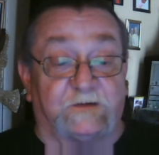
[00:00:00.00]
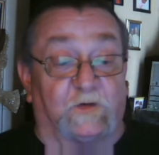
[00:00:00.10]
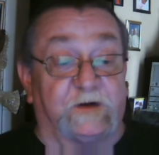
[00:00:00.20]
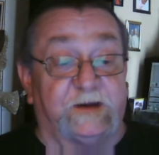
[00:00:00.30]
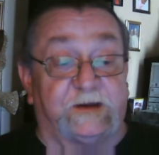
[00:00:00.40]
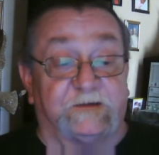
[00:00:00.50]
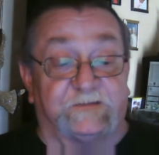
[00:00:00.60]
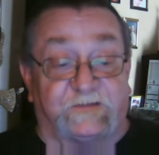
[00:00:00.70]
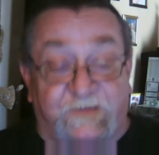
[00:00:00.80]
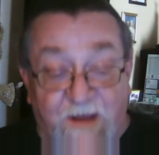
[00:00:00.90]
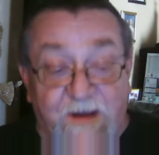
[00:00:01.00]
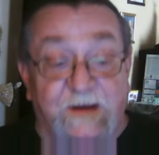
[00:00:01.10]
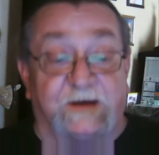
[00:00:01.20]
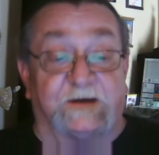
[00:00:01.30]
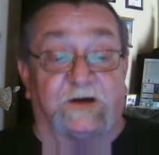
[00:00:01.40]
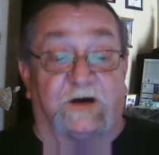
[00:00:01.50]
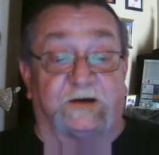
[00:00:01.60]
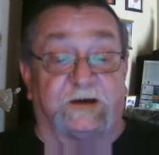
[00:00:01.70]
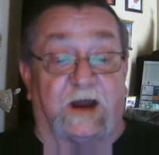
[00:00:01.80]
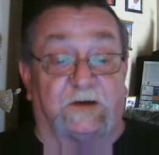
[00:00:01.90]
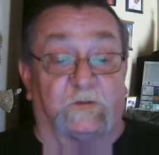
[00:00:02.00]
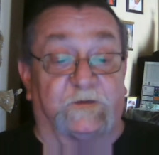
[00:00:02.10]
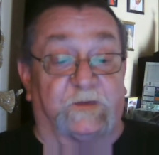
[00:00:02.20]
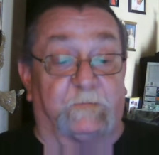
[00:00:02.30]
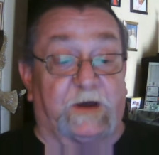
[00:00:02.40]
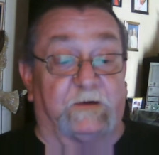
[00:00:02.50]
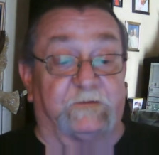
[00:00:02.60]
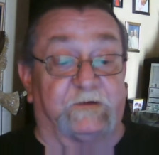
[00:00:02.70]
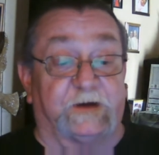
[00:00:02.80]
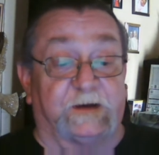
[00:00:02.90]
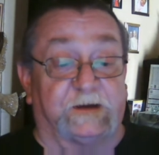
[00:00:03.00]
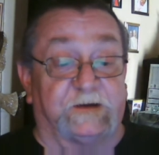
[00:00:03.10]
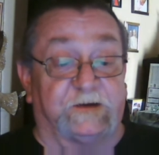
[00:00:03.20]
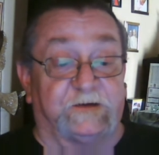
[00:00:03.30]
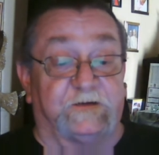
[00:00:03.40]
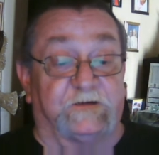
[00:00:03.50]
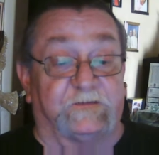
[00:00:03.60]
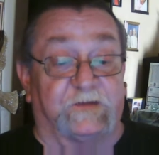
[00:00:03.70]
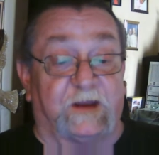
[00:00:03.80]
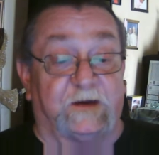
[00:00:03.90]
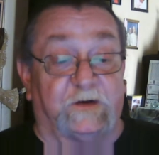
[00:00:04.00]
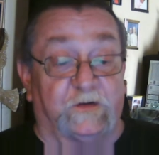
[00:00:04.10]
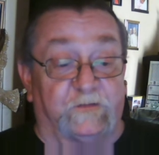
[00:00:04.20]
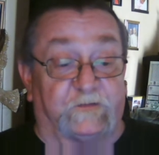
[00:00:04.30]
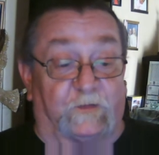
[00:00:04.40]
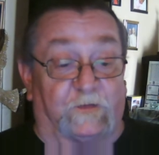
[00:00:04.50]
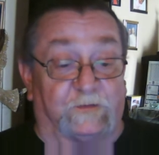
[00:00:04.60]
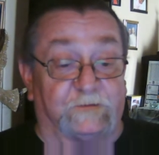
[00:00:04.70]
or he can stay in contact with the boundary and continue to say neutral.